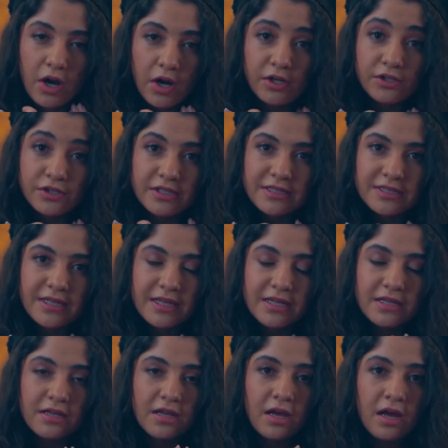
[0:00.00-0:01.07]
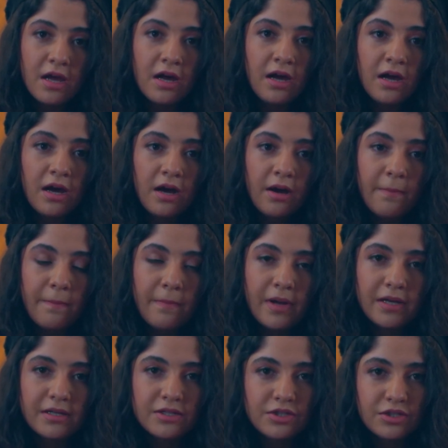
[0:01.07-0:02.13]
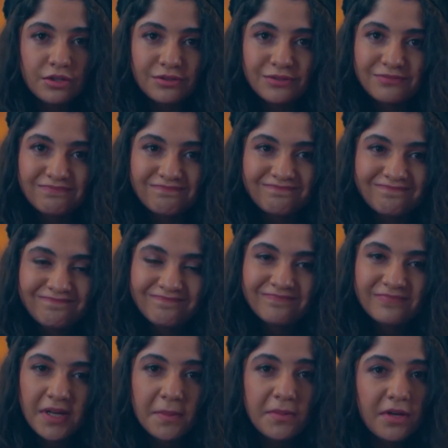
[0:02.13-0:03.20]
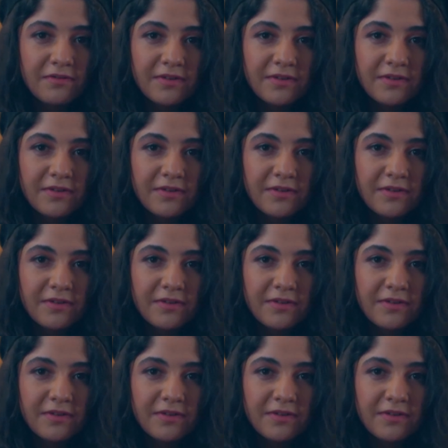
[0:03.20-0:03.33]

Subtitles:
on your skin. So I'm not